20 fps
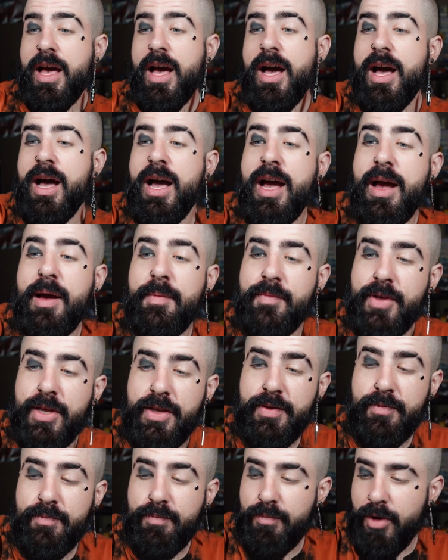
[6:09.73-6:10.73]
Um,
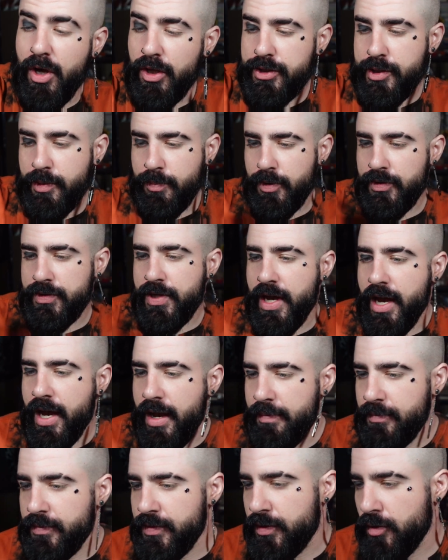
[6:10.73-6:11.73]
multiple
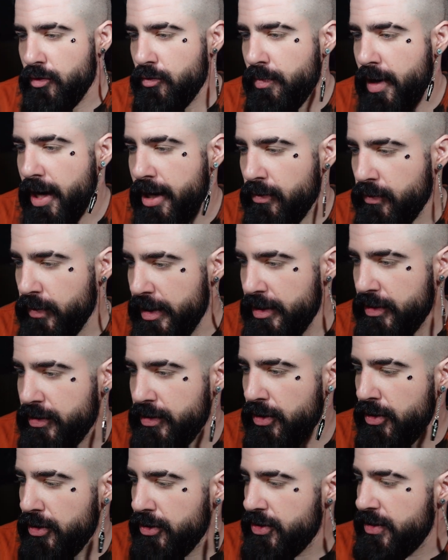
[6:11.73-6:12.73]
times through my
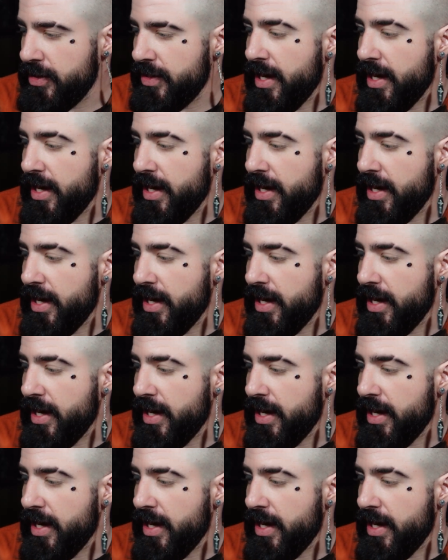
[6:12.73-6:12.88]
research